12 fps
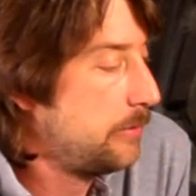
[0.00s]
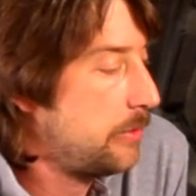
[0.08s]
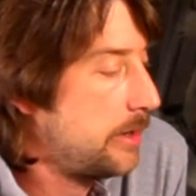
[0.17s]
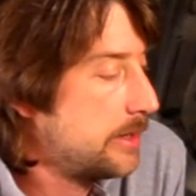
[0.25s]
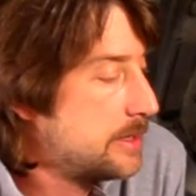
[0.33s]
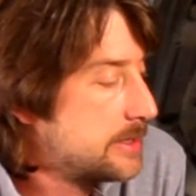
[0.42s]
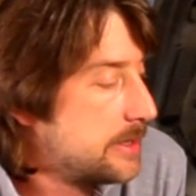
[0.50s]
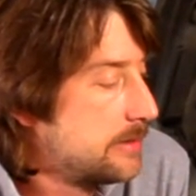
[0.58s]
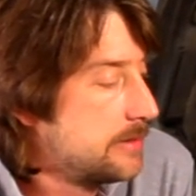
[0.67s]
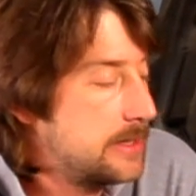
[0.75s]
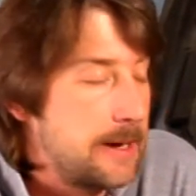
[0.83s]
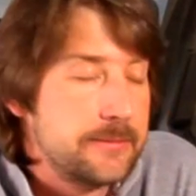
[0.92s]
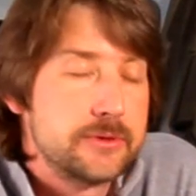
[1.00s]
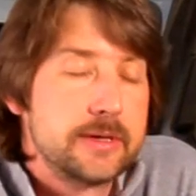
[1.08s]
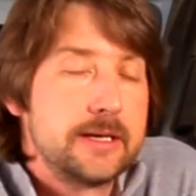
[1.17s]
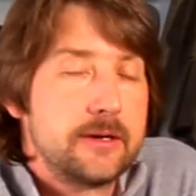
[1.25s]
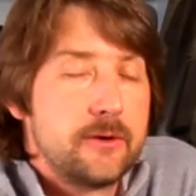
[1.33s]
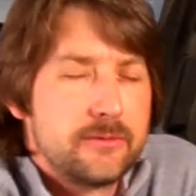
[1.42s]
One is that the temperature would
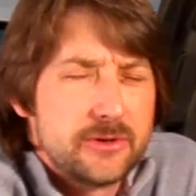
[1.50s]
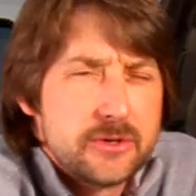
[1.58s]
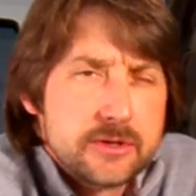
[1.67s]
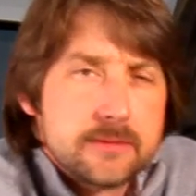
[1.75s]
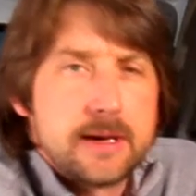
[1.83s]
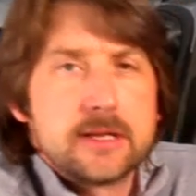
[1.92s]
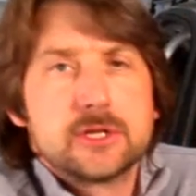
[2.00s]
get over usually about